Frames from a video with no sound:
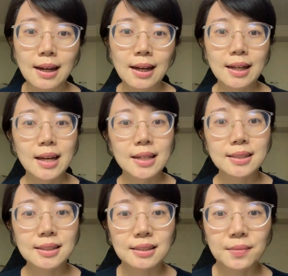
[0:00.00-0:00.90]
hi
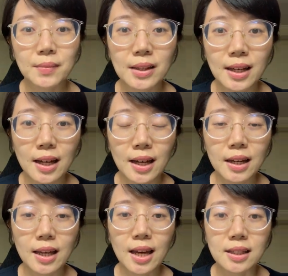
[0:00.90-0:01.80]
guys
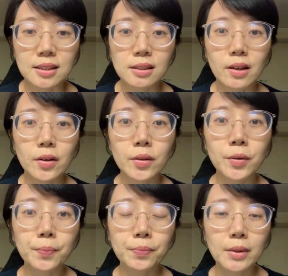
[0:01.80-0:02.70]
okay so
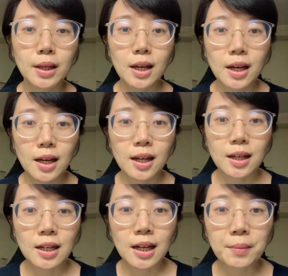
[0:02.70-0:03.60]

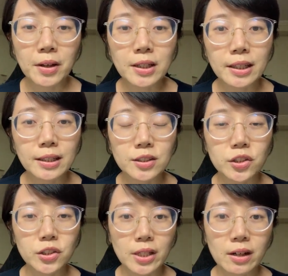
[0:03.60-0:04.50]
i'm gonna
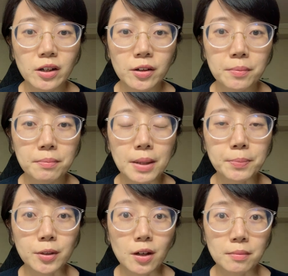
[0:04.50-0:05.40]
share my
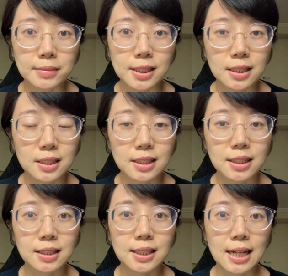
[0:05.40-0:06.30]
prompt
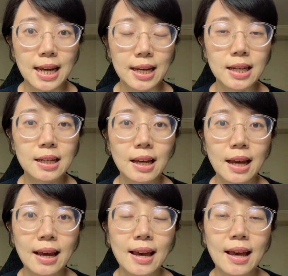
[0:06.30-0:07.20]
today
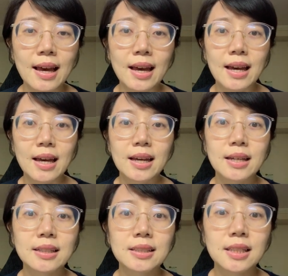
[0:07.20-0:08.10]

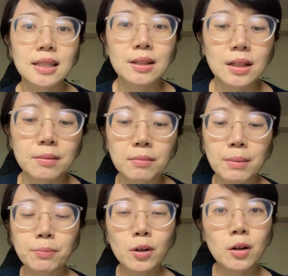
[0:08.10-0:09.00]
and my
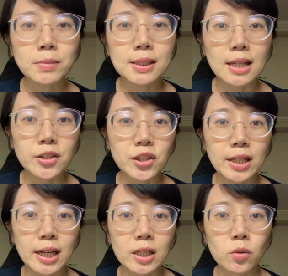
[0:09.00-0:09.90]
prompt is actually
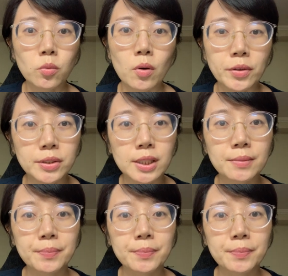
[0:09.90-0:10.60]
a quote